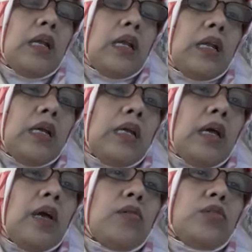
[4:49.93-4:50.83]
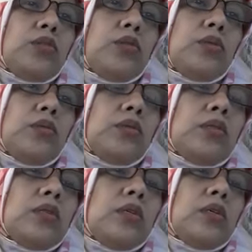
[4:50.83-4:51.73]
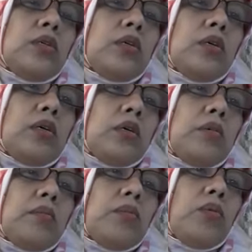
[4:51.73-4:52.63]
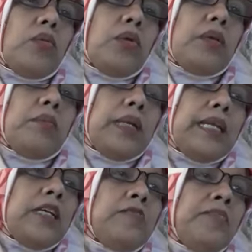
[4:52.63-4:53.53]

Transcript: learn how to use word meaning